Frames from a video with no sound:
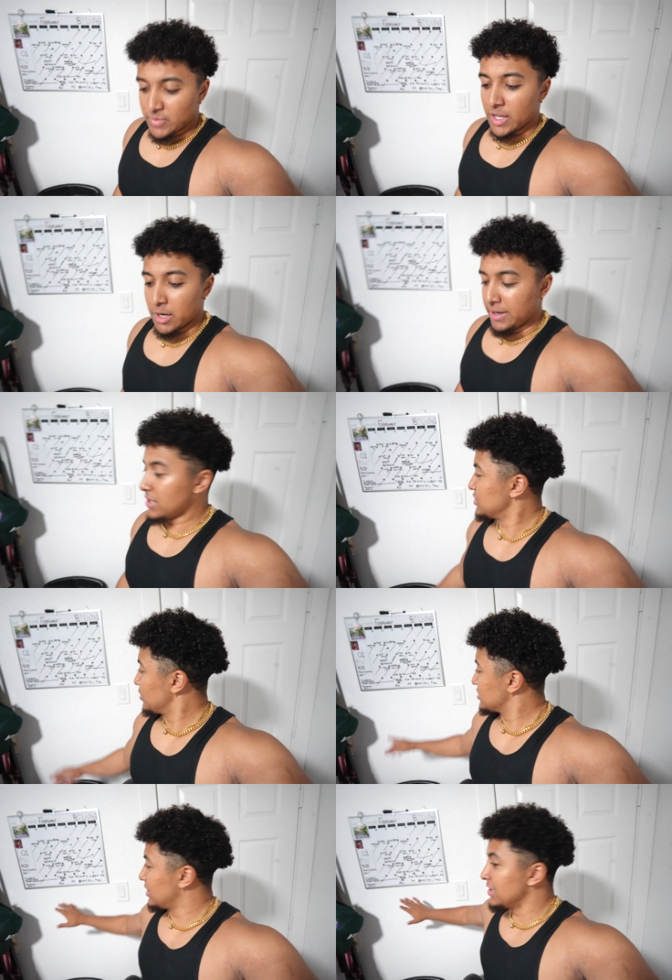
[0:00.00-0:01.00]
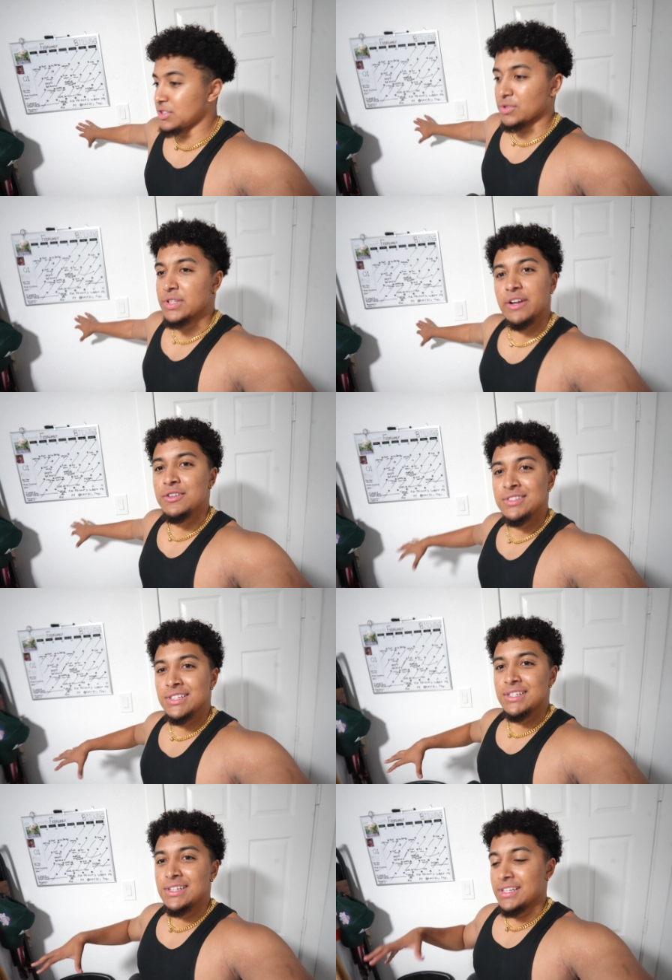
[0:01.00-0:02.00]
Now I'm here. Joel's Joel's here.
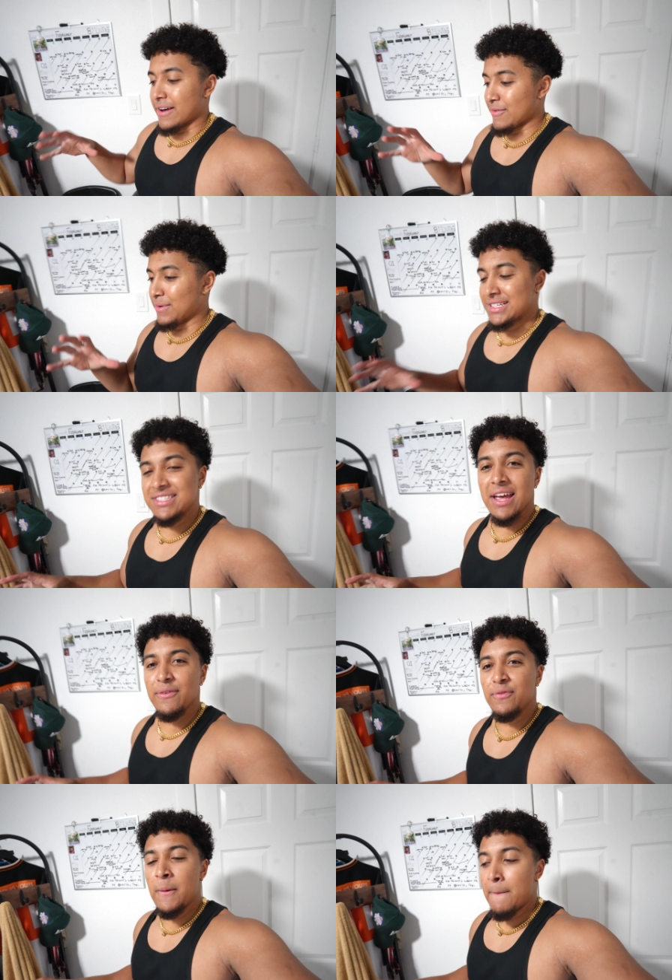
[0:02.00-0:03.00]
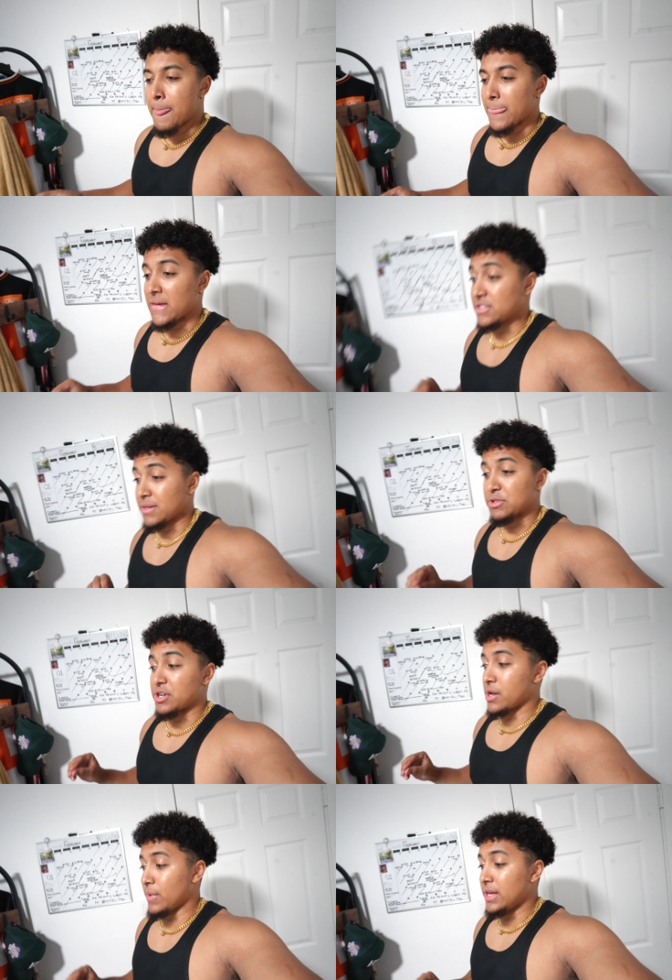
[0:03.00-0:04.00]
Everyone's safe. It is summer
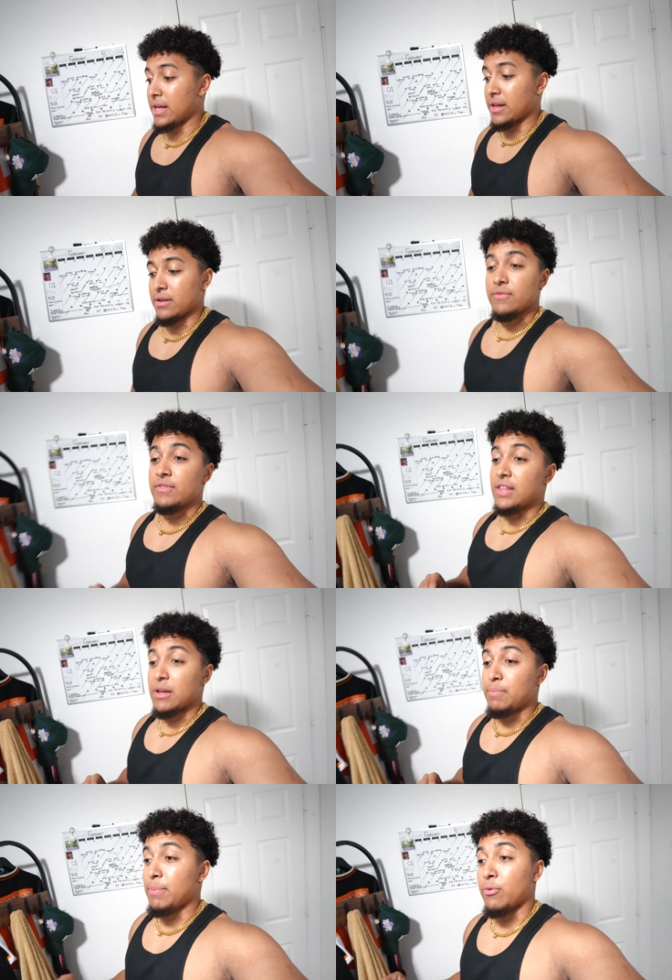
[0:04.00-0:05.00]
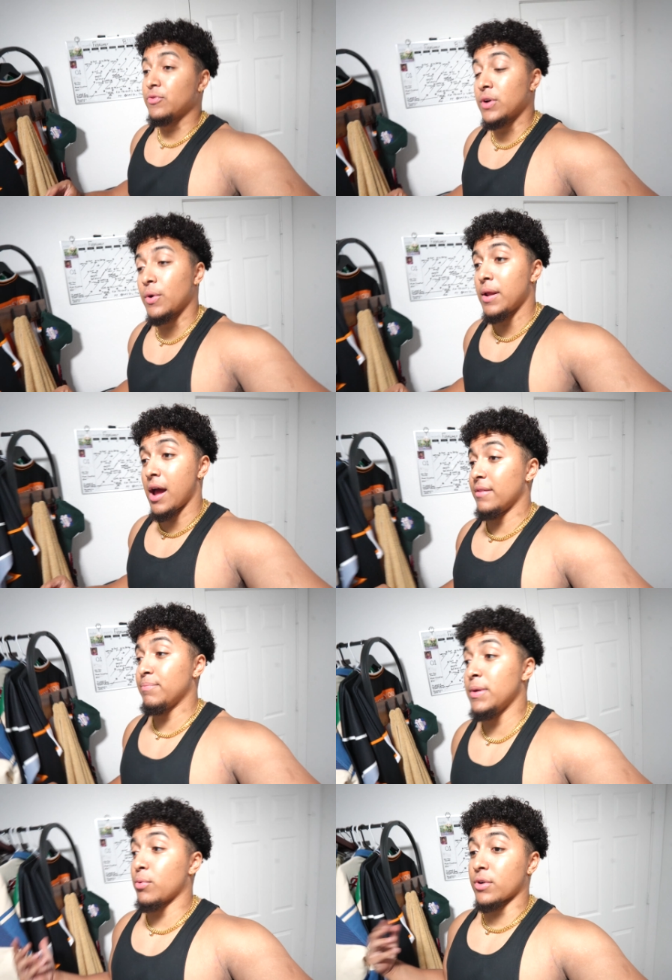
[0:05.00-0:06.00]
starting weekend. I don't even think people flow it. I,
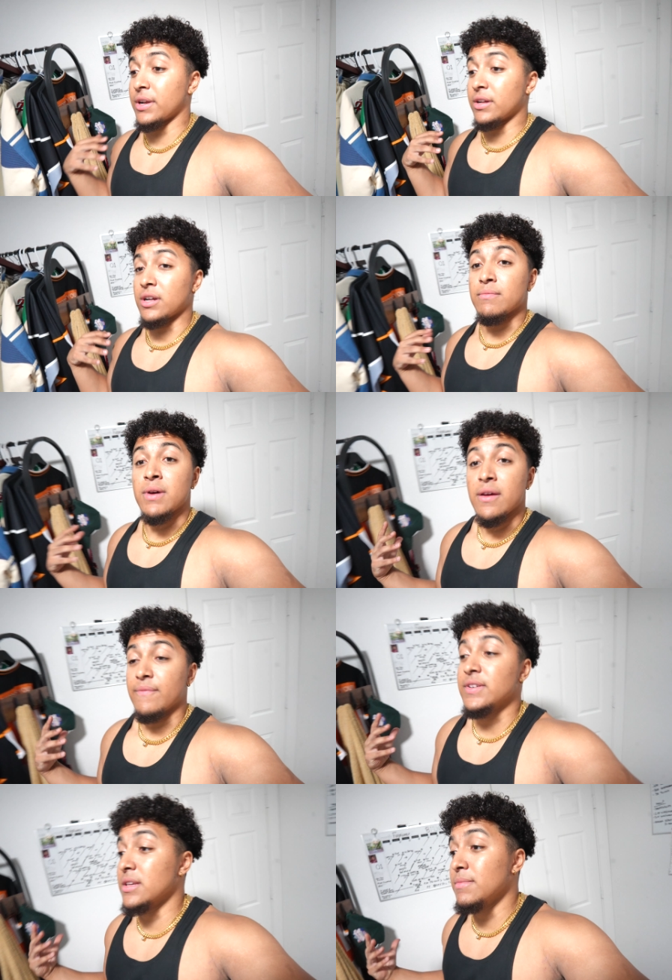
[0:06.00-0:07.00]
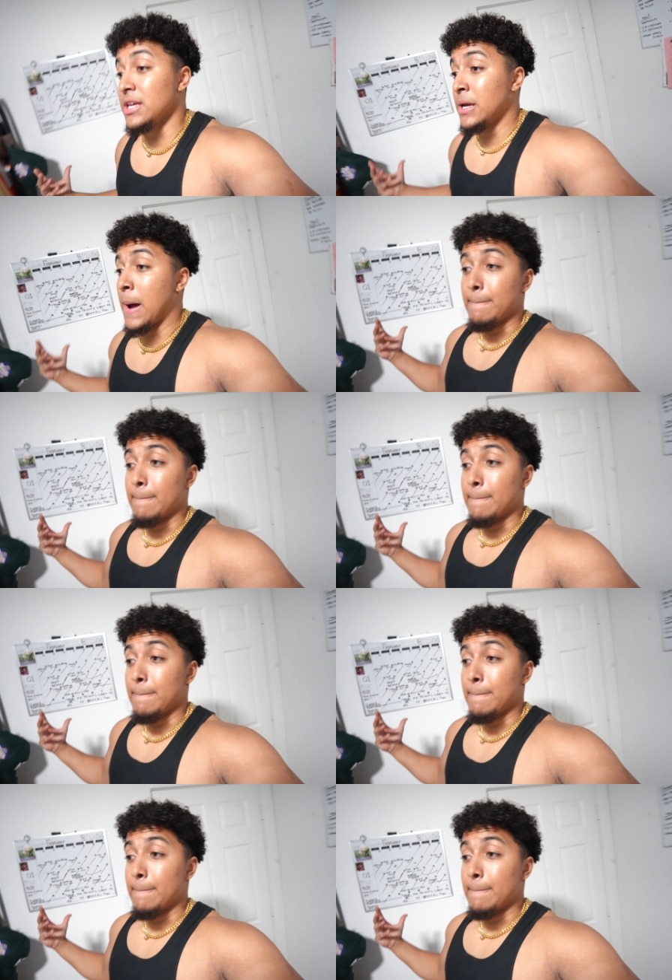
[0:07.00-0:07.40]
people are gonna come visit me